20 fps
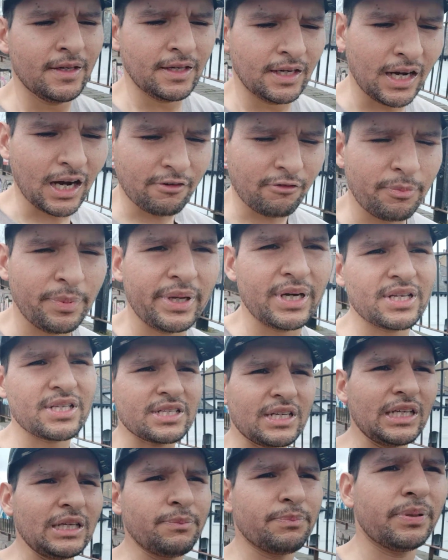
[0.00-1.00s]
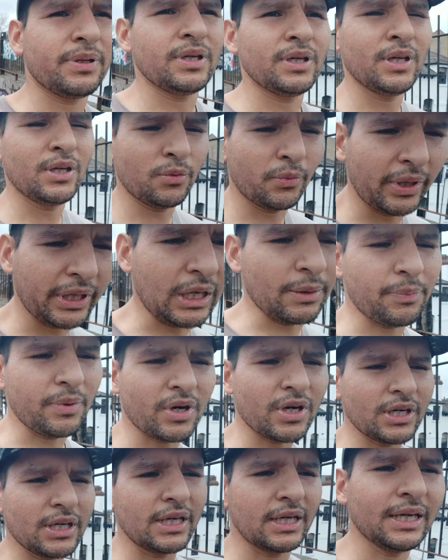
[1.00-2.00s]
have a better sleep, wake up
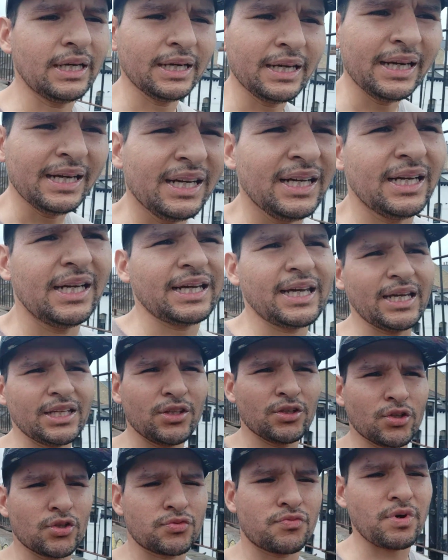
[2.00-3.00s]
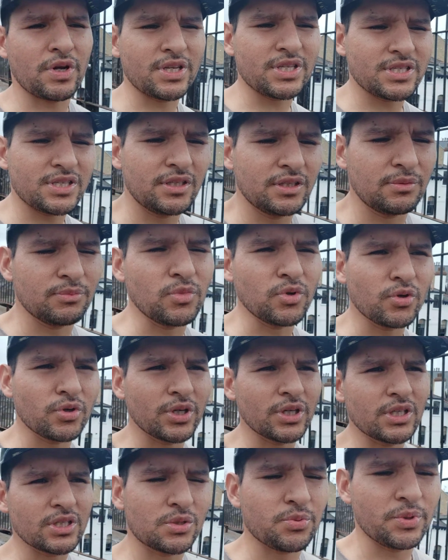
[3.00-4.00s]
earlier, and get those runs in the
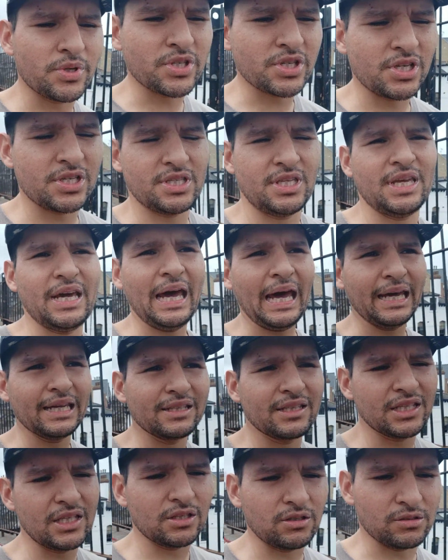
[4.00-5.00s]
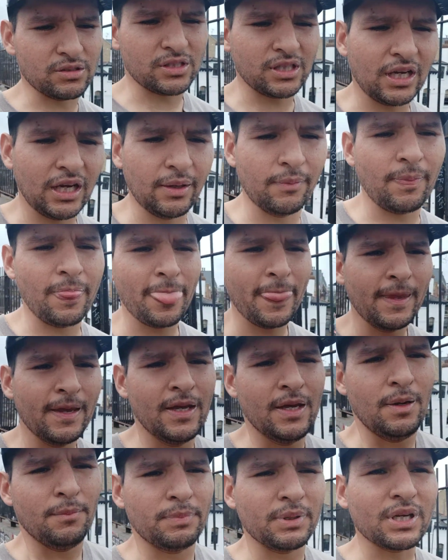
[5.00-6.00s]
mornings, which is the ideal time,
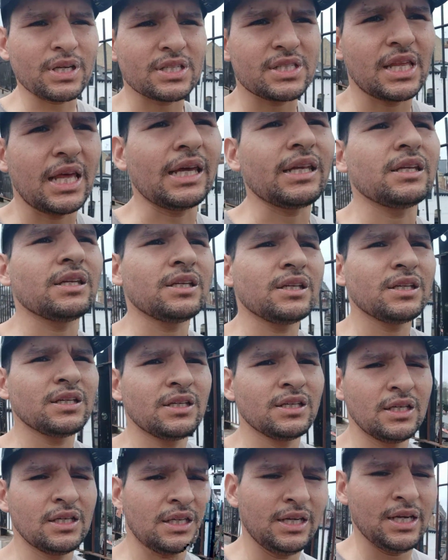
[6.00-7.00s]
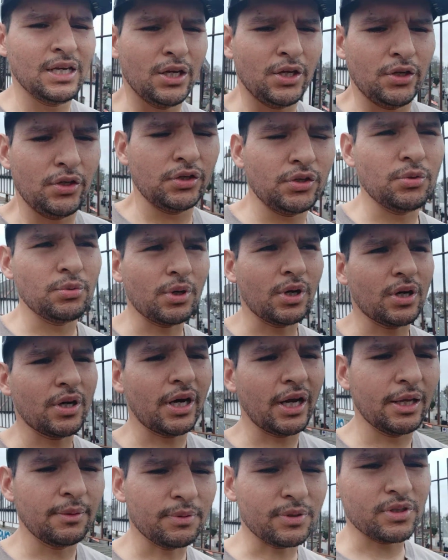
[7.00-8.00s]
because then you are
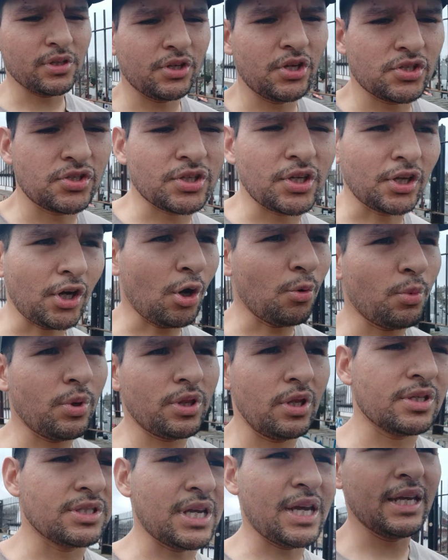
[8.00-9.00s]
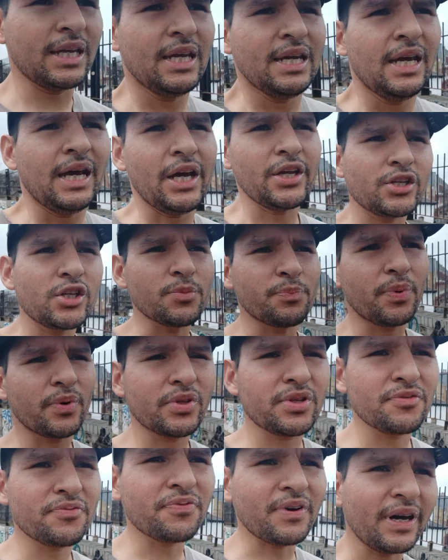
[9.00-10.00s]
able to just to get on with your day, and your
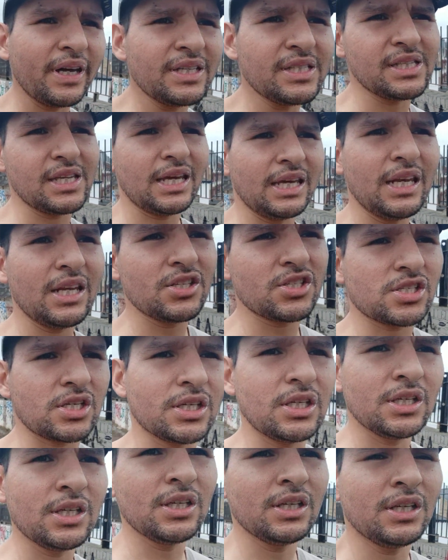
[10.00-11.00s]
body finds the energy